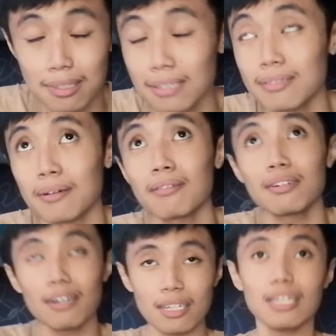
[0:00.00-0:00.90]
she's so
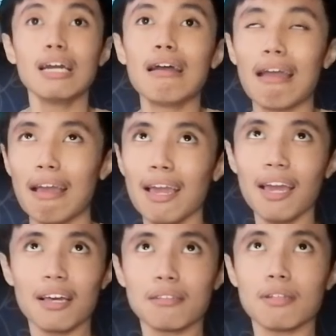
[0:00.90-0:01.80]
good.
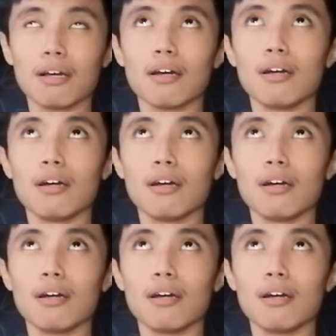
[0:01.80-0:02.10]
And